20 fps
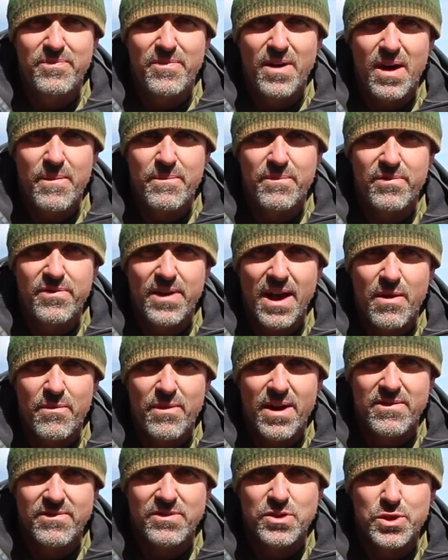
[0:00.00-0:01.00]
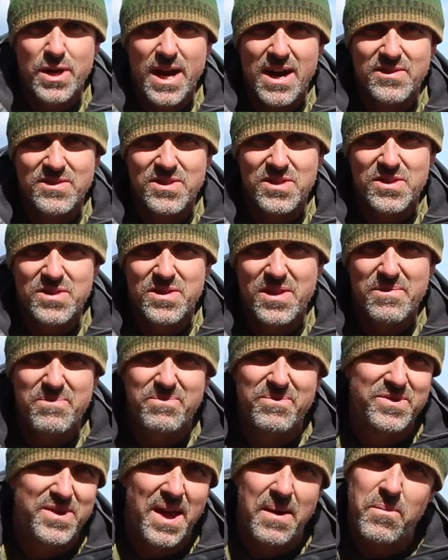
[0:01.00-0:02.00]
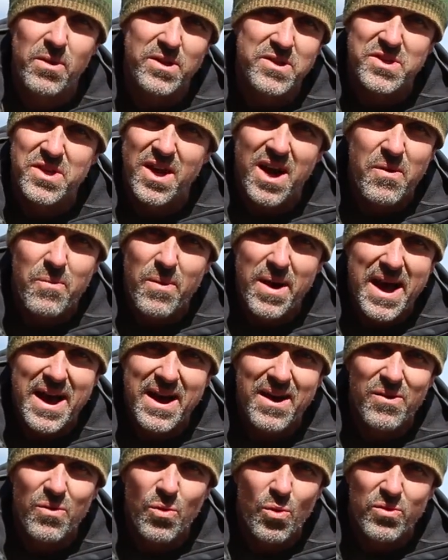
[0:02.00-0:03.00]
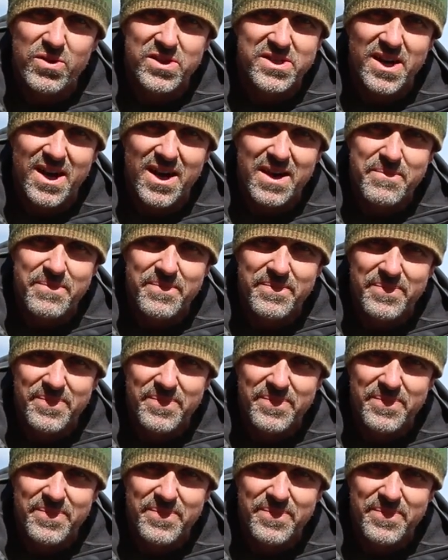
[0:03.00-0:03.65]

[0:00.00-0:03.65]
um, Fjallraven trousers, the same ones that I wear all the time.